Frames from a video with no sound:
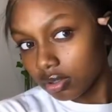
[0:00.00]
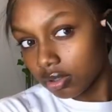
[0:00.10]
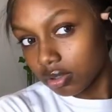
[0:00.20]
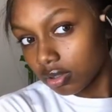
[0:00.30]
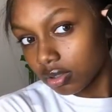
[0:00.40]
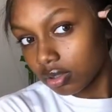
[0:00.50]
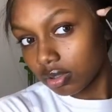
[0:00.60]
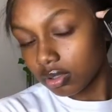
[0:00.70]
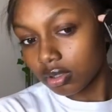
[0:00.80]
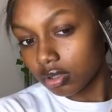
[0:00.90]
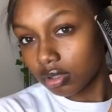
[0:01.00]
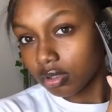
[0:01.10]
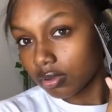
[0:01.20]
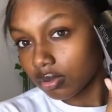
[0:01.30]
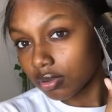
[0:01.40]

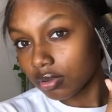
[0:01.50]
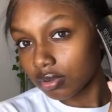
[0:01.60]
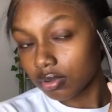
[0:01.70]
(silence)